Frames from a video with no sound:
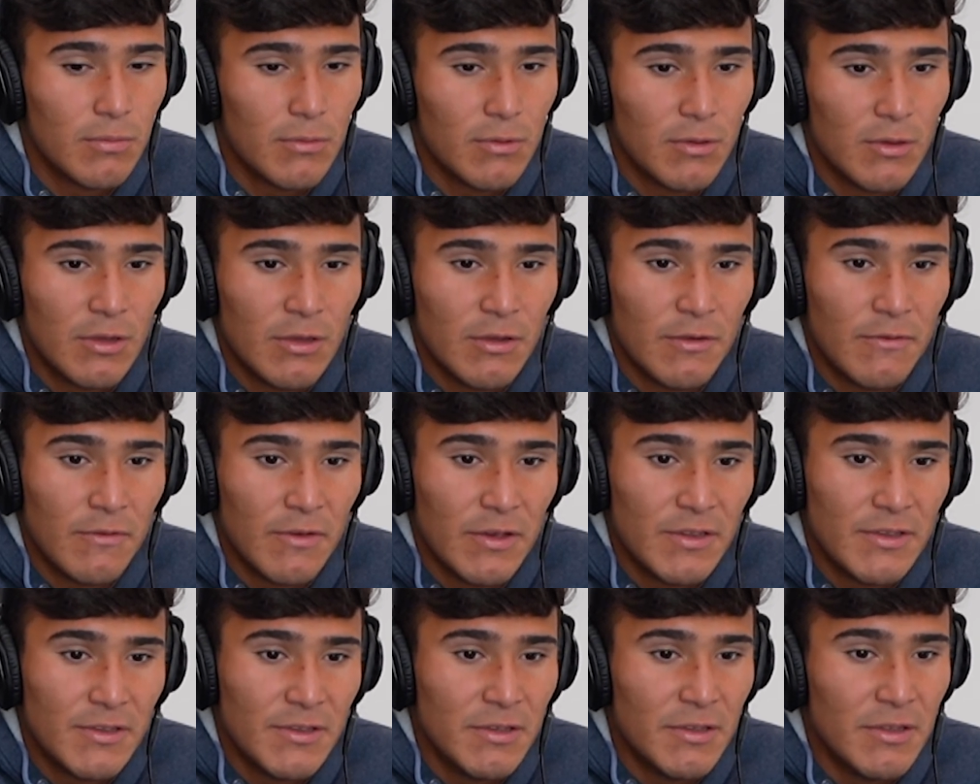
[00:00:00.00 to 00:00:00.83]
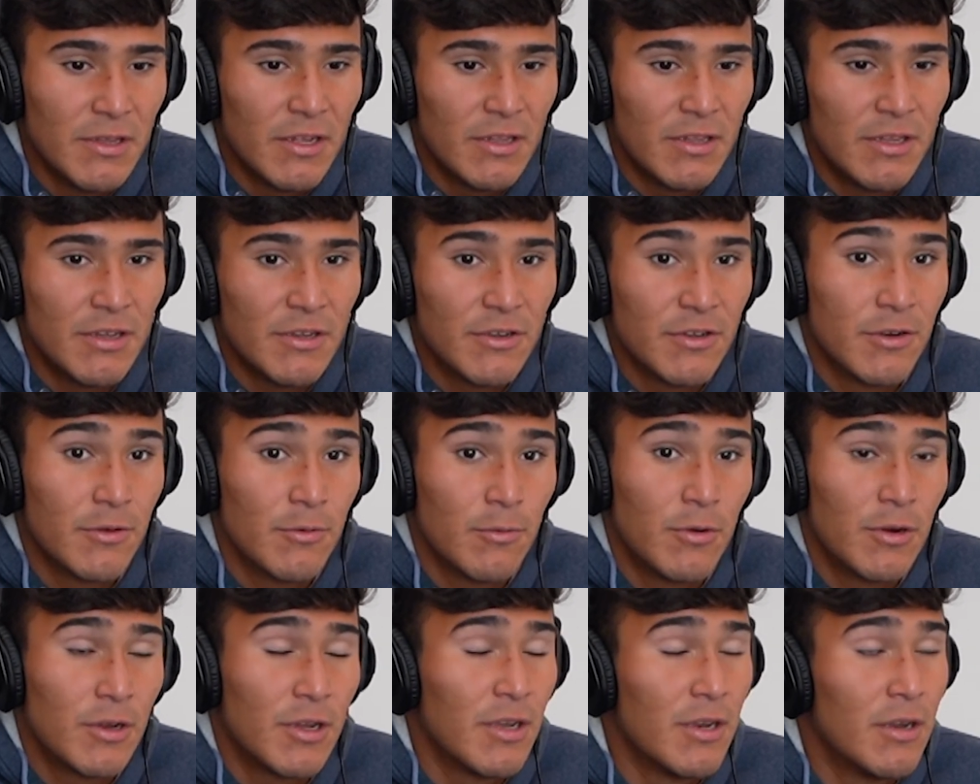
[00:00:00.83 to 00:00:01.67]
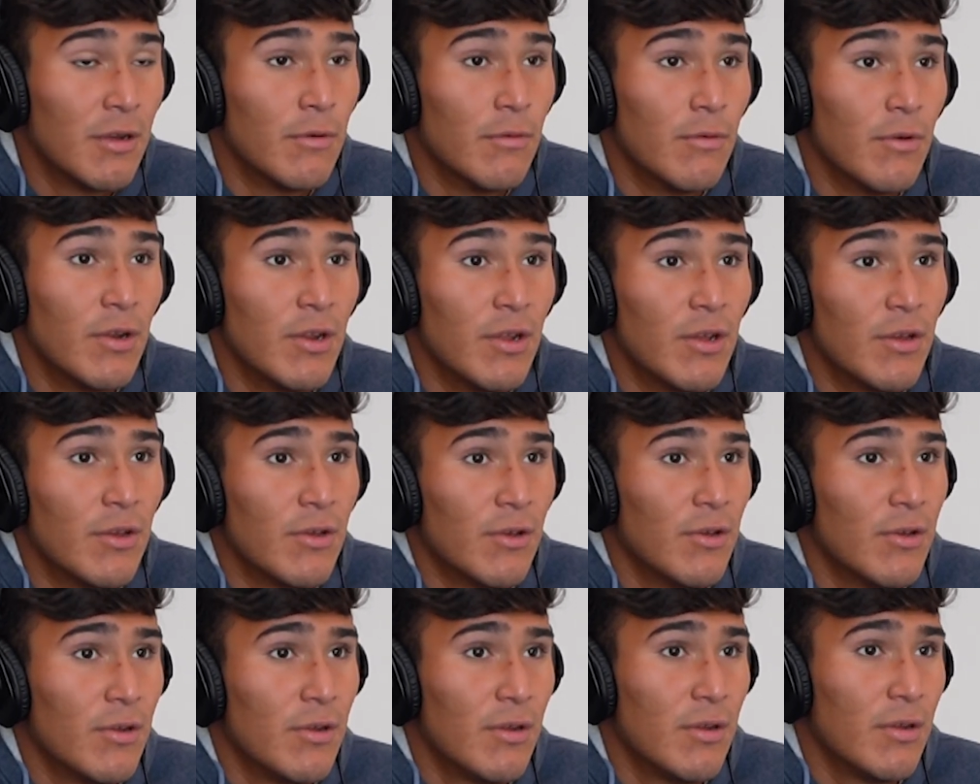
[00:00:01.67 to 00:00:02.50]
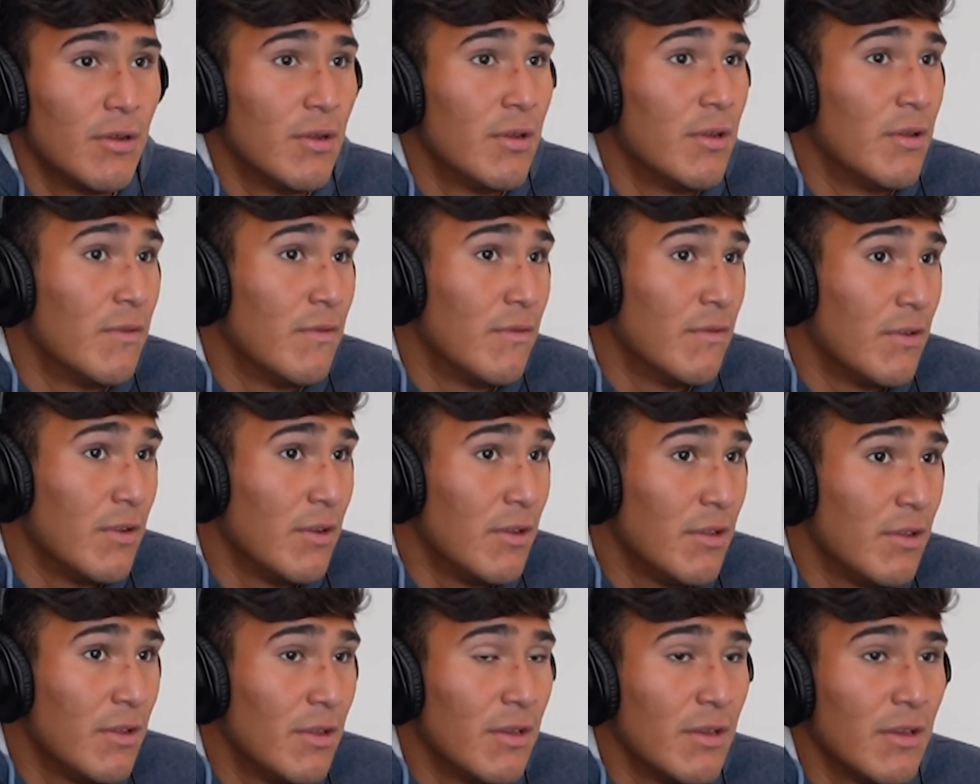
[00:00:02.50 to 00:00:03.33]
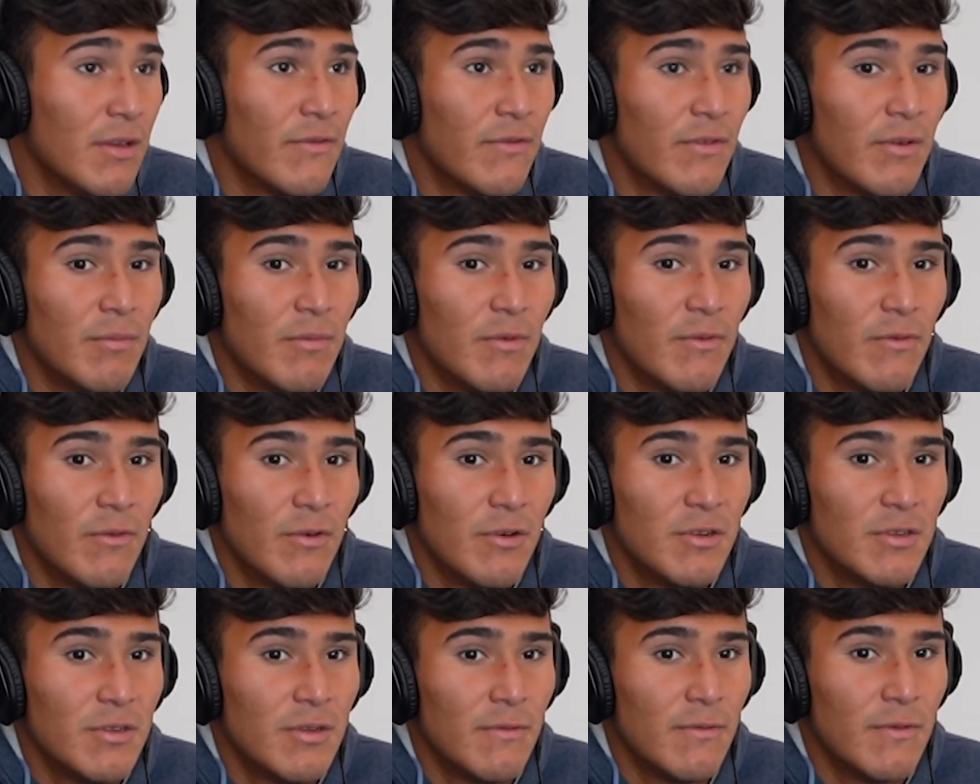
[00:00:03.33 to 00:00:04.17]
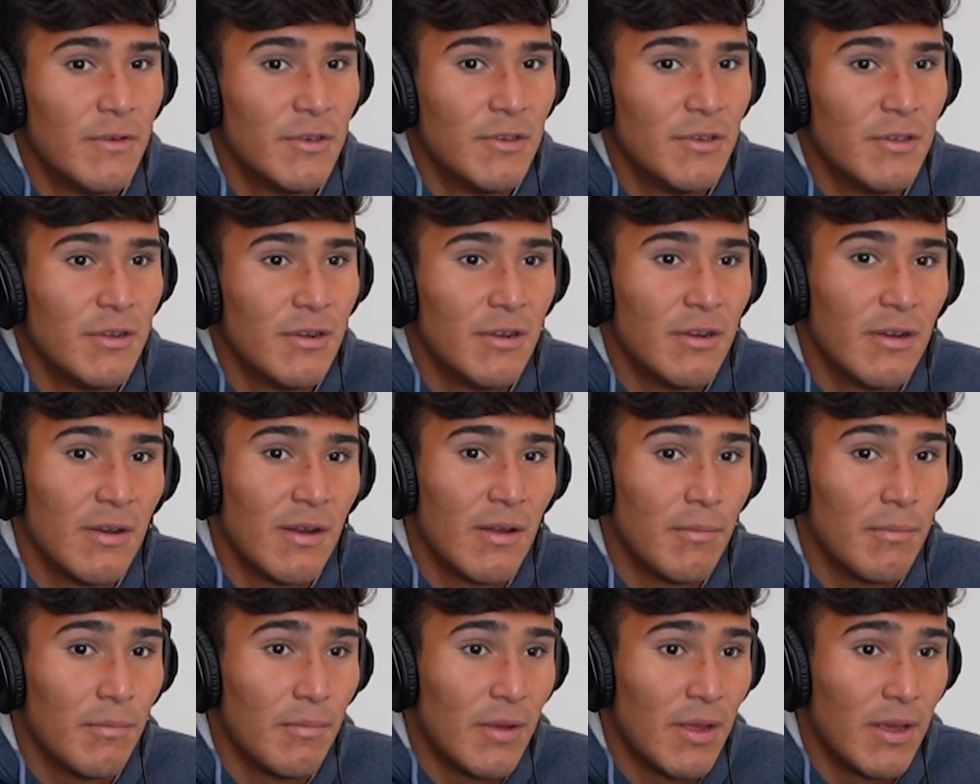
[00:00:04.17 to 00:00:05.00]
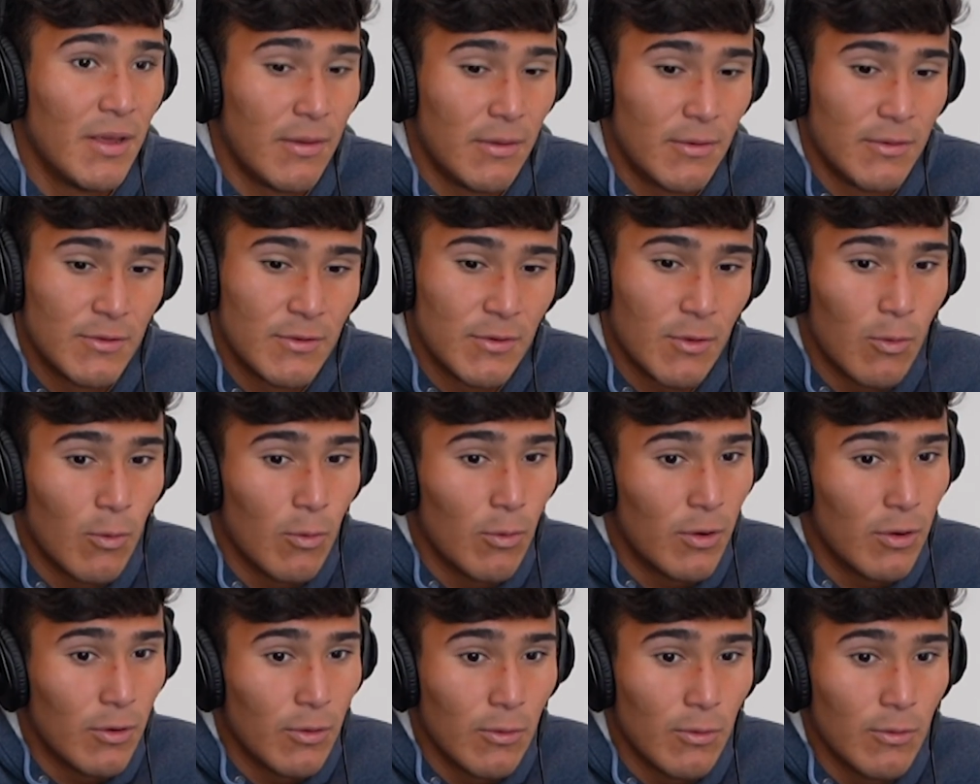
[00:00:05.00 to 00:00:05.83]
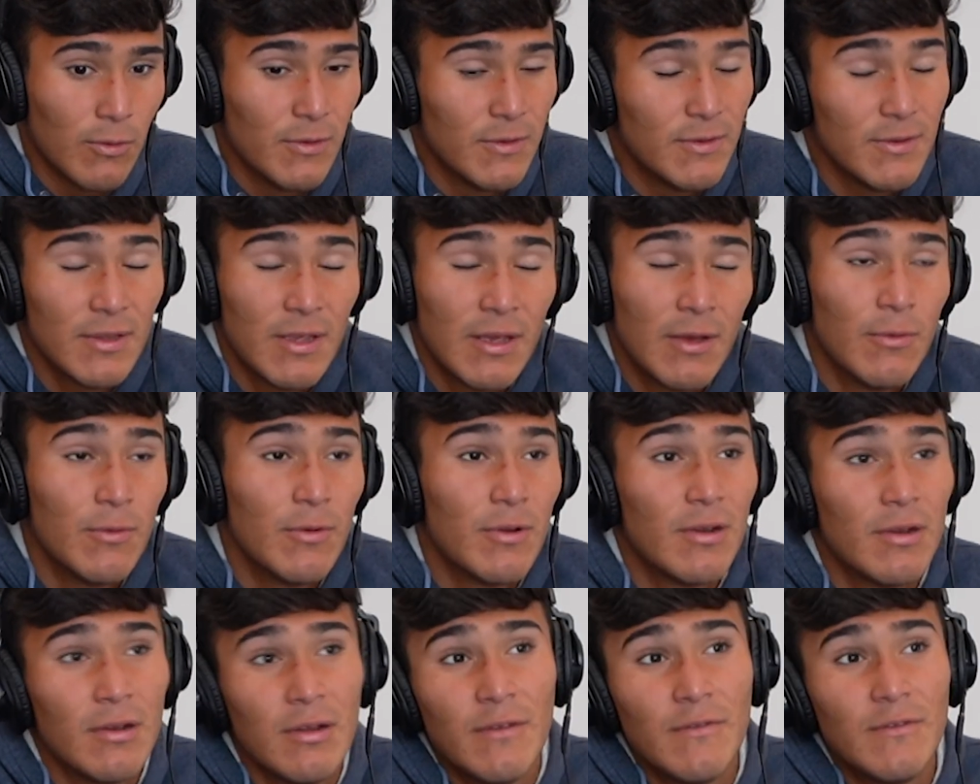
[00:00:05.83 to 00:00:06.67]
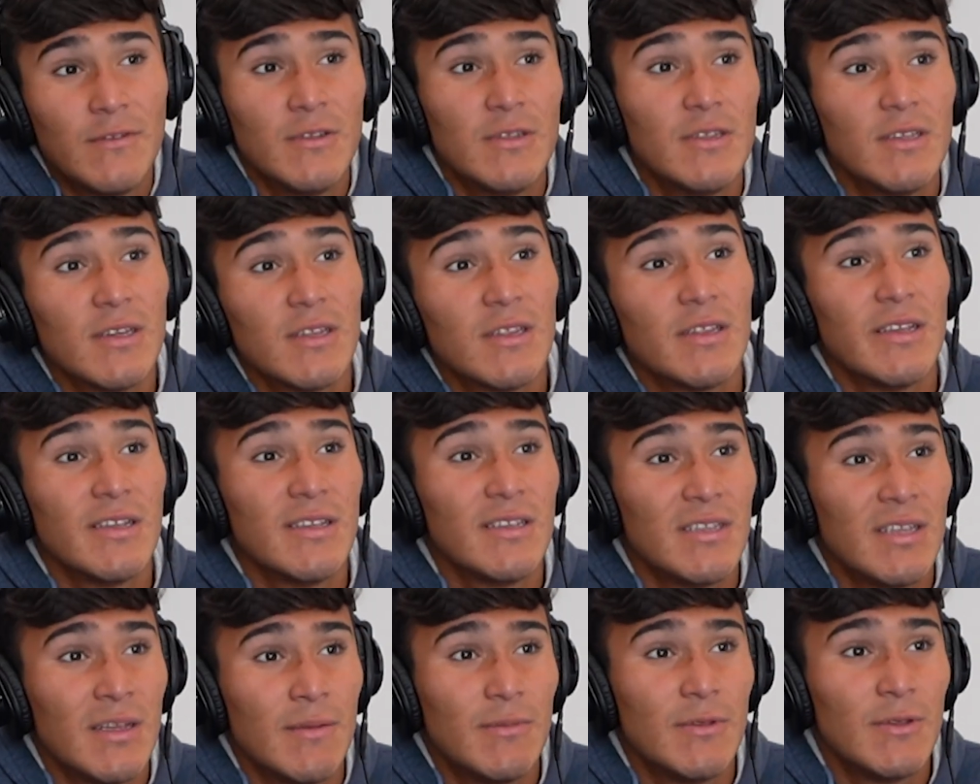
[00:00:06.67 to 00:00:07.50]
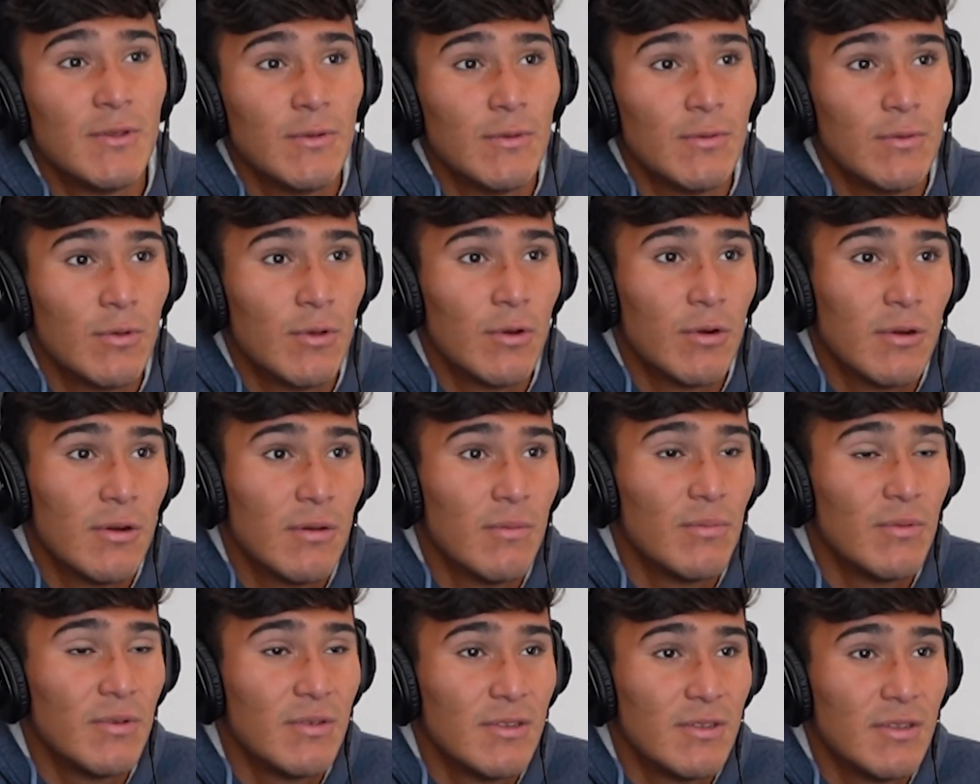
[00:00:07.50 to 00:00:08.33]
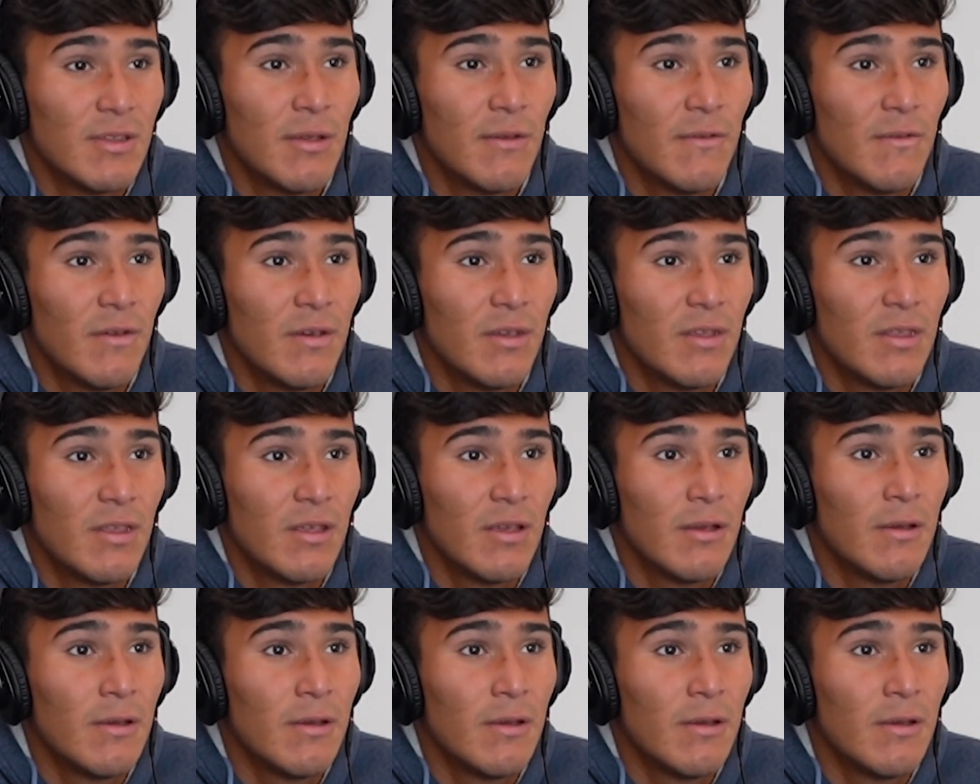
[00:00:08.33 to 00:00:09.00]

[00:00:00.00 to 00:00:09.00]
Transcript: if I see that things are working out really good, if anything, if I'm in first division and I'm, like, scoring goals, I would love to take that step to Europe and stuff like that.